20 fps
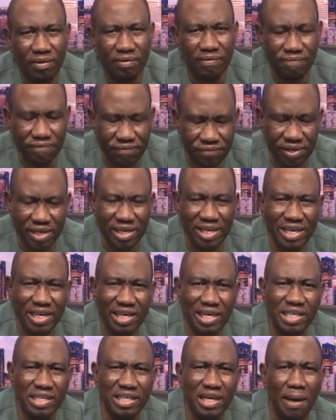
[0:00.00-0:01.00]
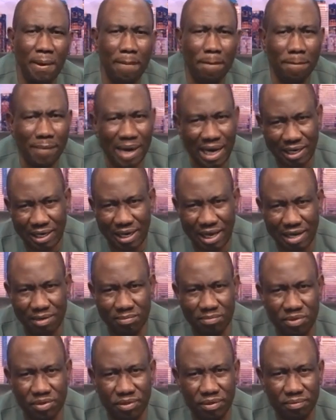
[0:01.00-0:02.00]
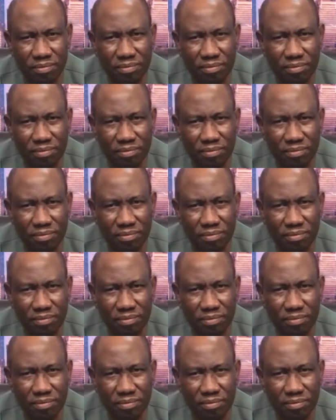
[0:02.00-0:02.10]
Feed my lambs.